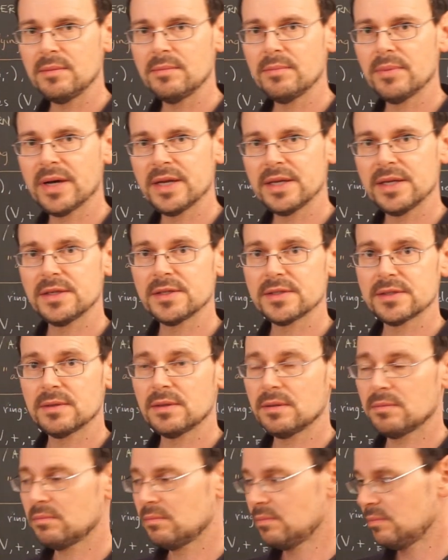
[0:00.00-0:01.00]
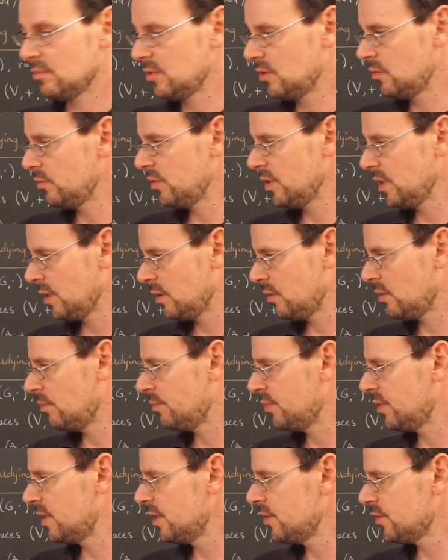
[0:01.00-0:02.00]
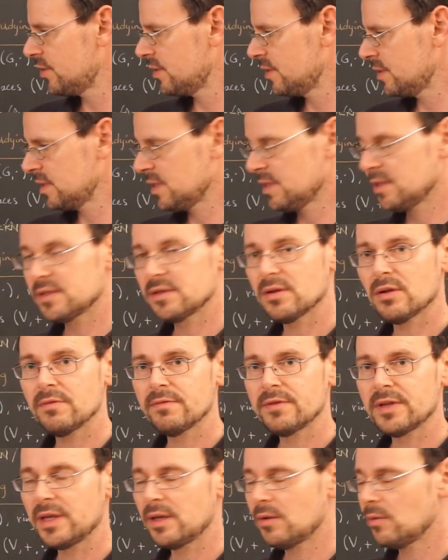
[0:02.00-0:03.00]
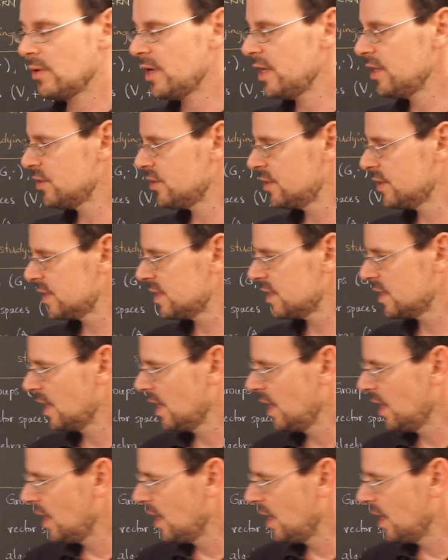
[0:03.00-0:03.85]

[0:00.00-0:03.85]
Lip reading: by doing competitions and solving equations.